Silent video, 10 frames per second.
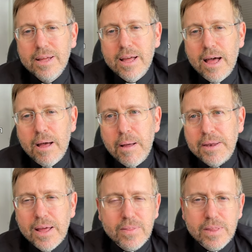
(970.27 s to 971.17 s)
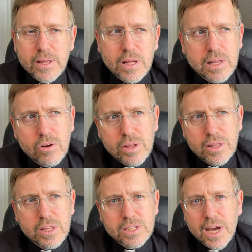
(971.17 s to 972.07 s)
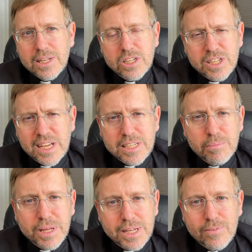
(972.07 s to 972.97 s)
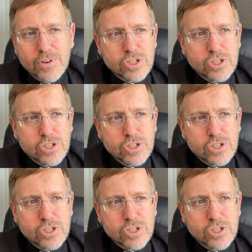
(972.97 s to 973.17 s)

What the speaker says: And yet, clearly, the science is saying something different.